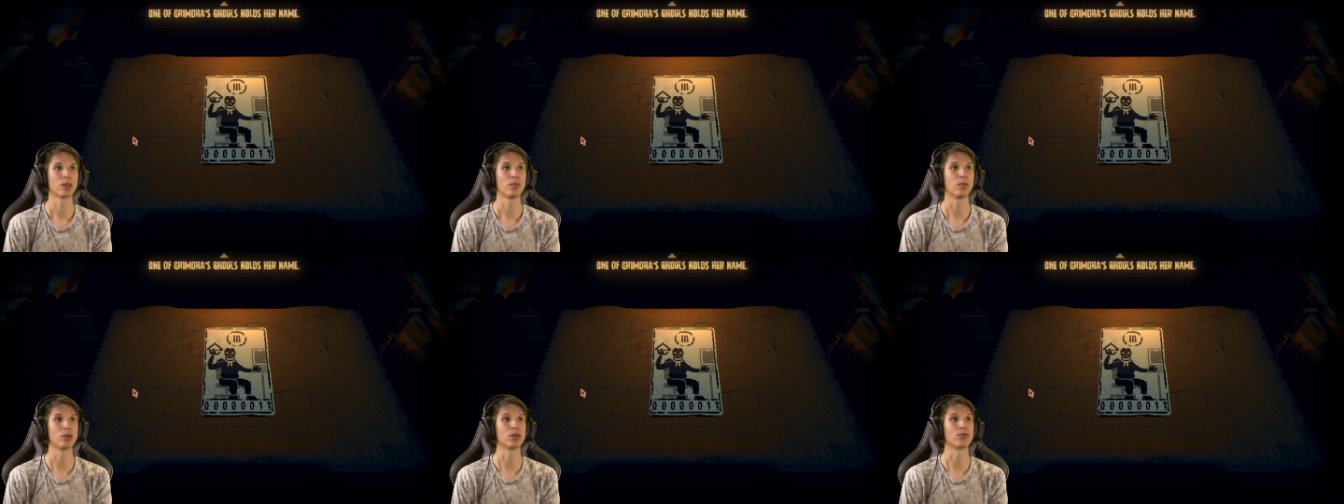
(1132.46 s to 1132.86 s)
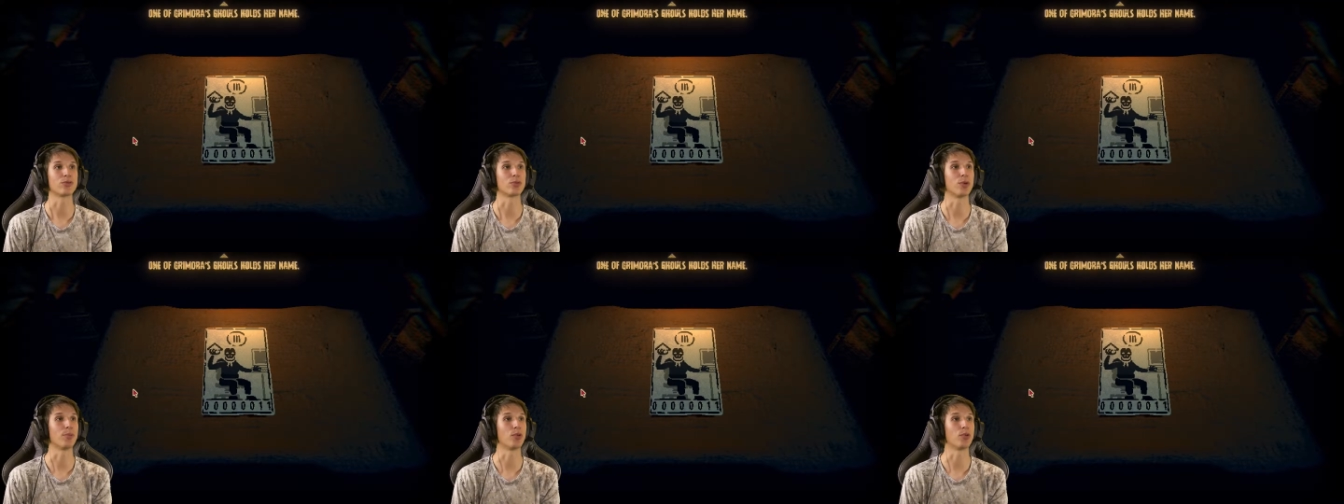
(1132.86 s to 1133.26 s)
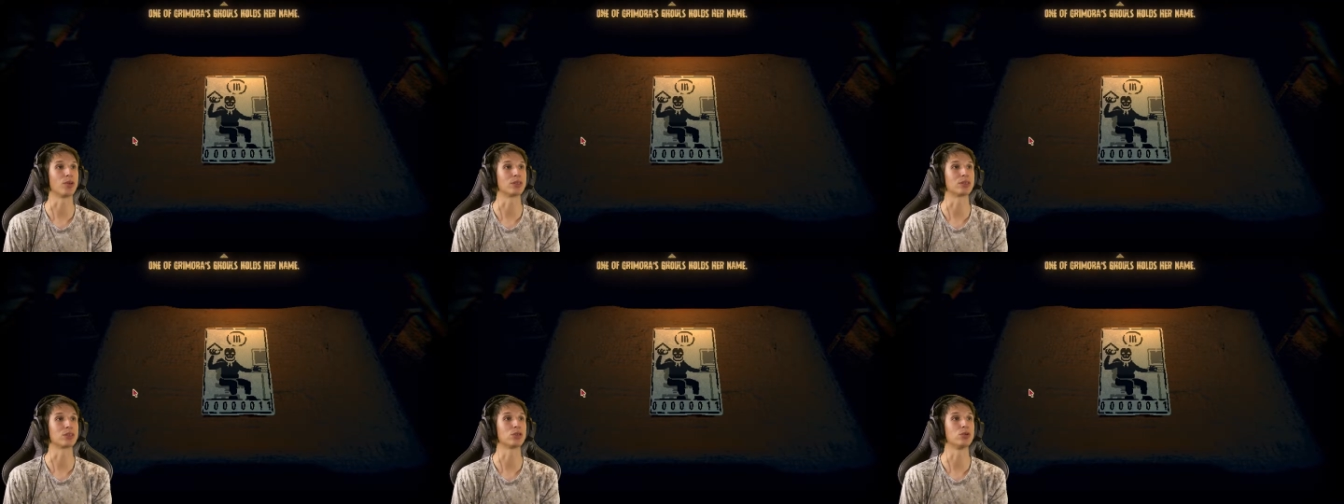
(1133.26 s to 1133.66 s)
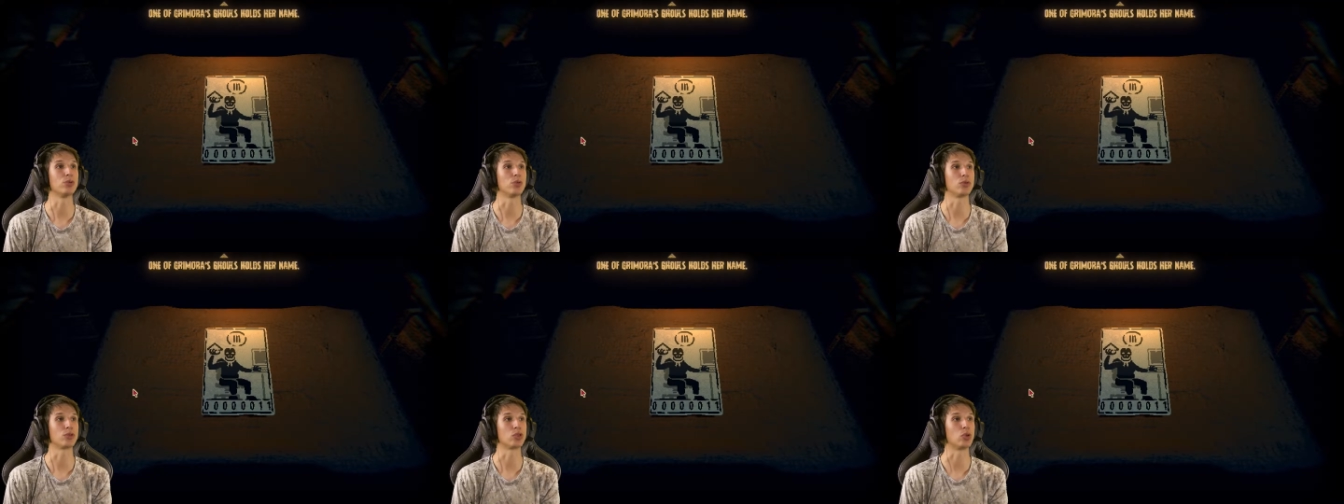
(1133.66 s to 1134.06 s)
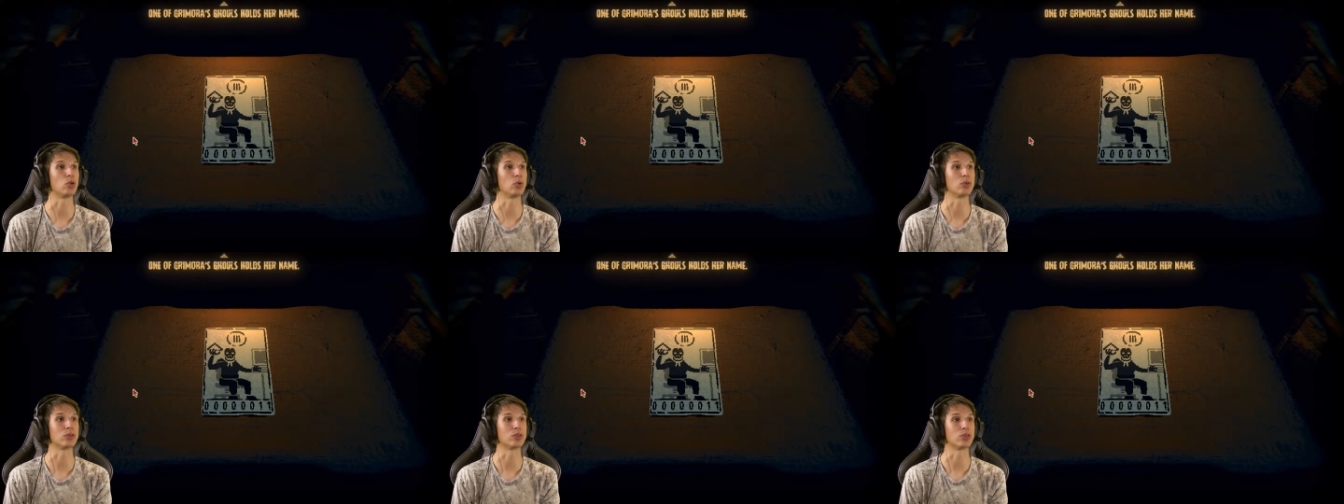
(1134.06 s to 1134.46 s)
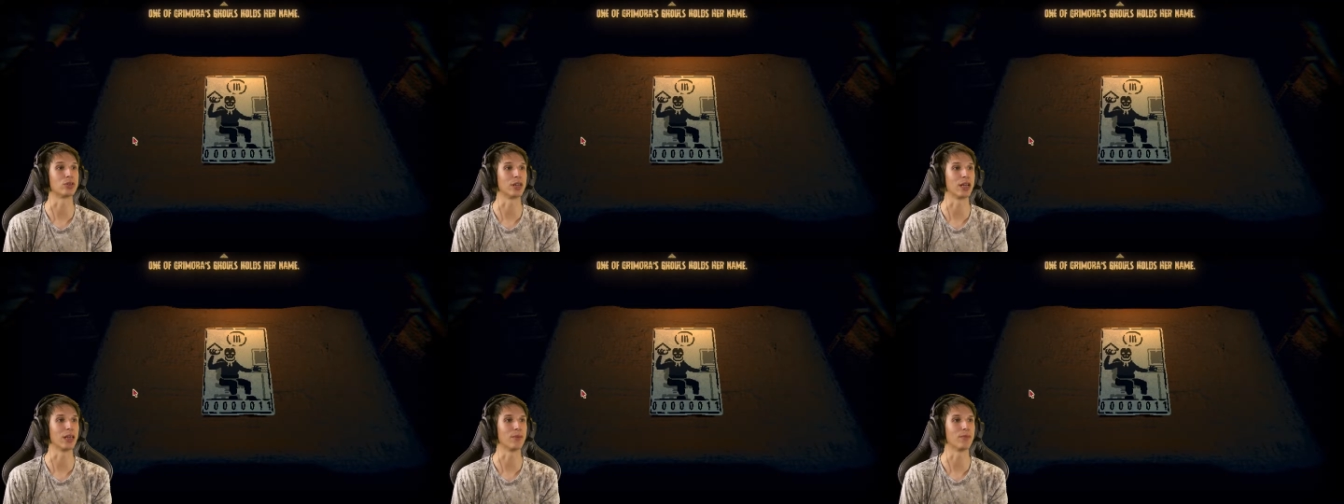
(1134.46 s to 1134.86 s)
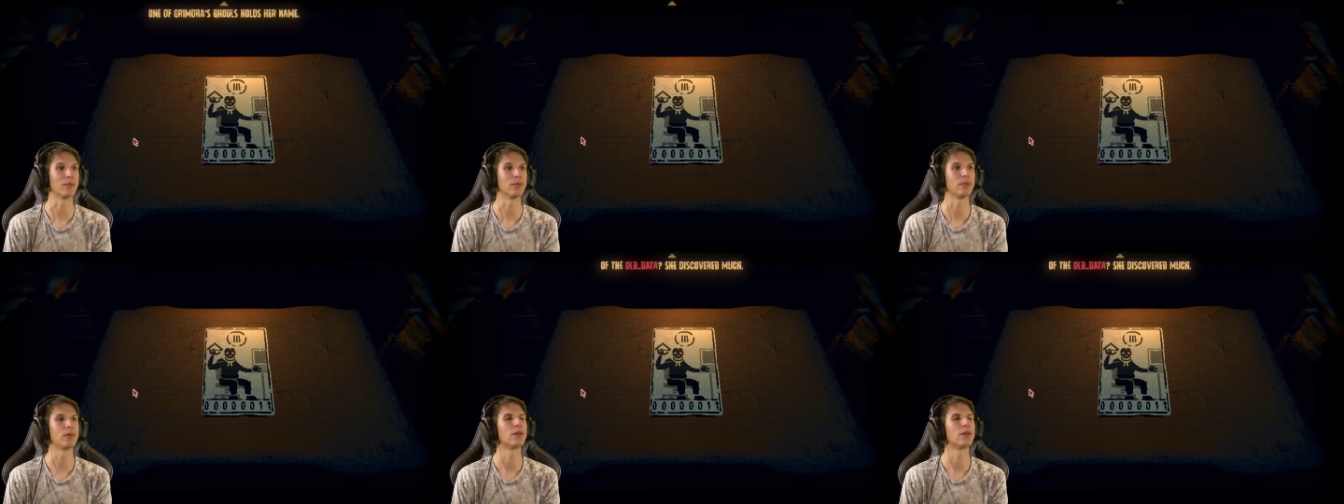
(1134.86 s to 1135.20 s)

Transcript: One of Grimora's ghouls holds her name.